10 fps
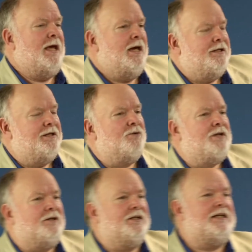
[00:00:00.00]
Do you know
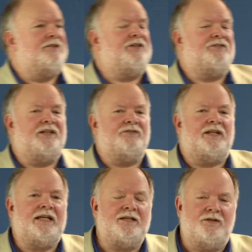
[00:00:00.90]
Dr. Kinsey says
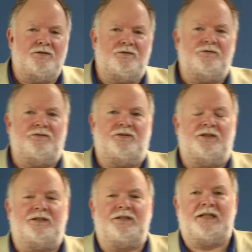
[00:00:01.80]
he used
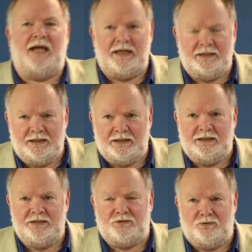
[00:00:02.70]

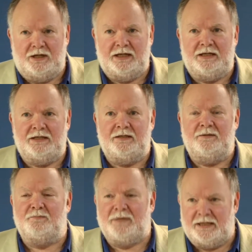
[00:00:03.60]
technically trained
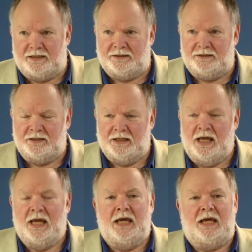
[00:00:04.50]
men
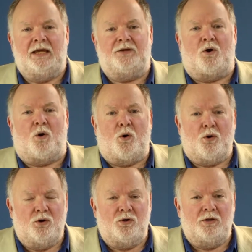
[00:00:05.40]
in
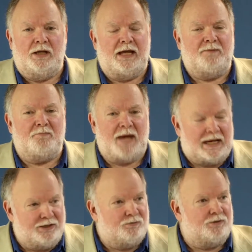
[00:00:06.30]
oral and
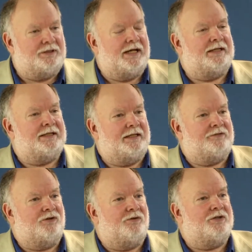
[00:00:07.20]
manual
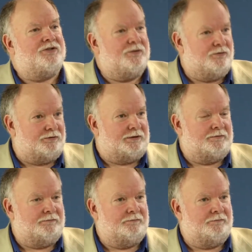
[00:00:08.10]
techniques on the children,
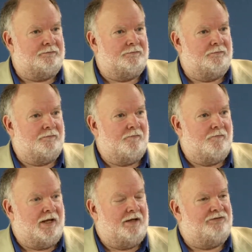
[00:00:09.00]

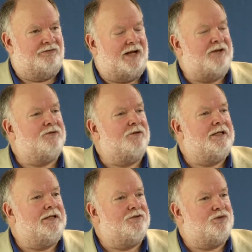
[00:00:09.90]

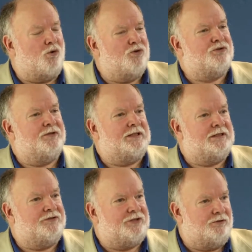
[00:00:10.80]
sexually torturing
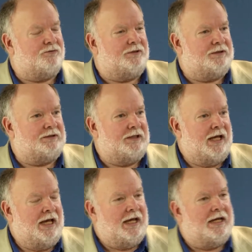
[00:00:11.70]
little children
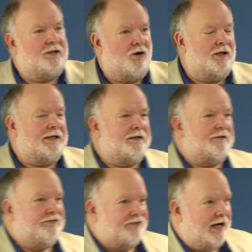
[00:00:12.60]
and calling
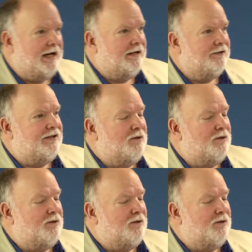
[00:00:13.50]
it science.